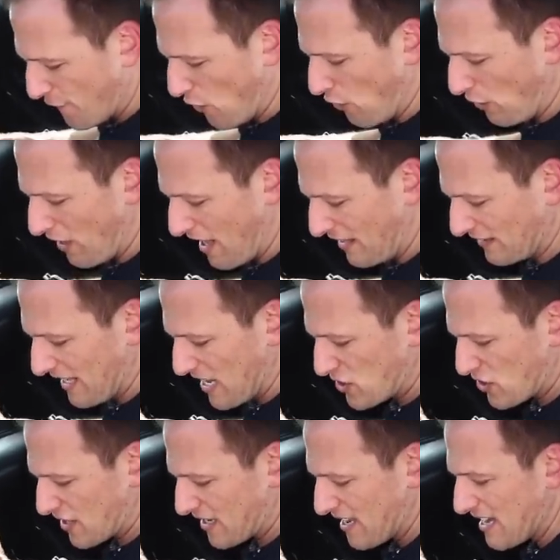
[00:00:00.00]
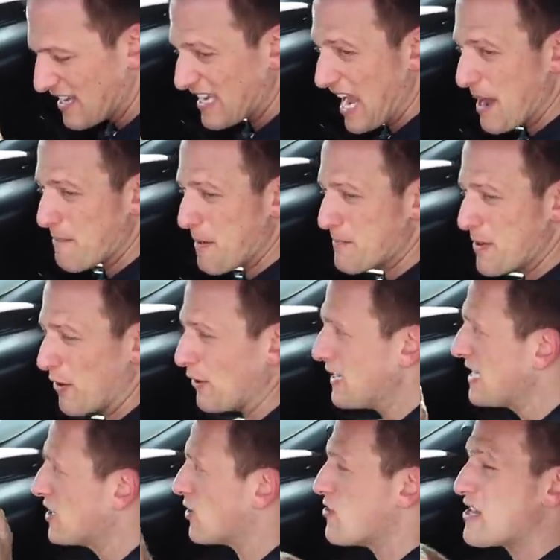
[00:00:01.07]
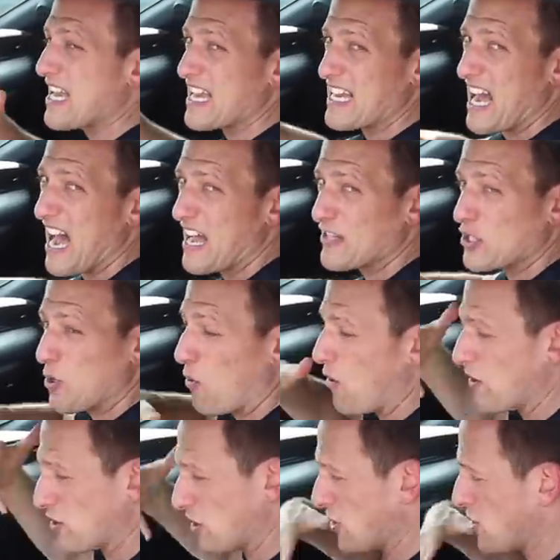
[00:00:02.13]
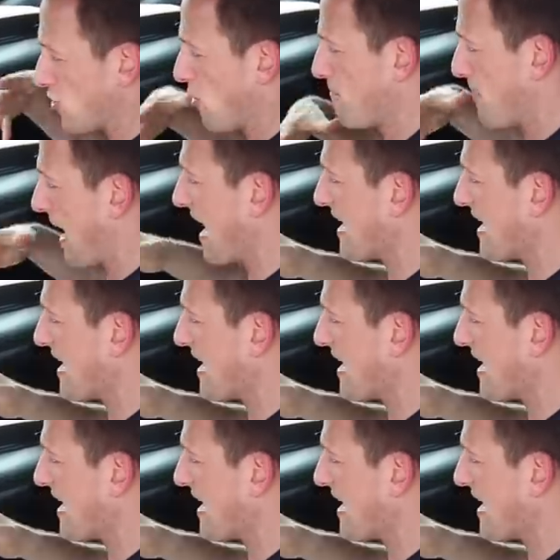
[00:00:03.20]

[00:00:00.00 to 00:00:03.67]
Full electric capability, so you can contour it to your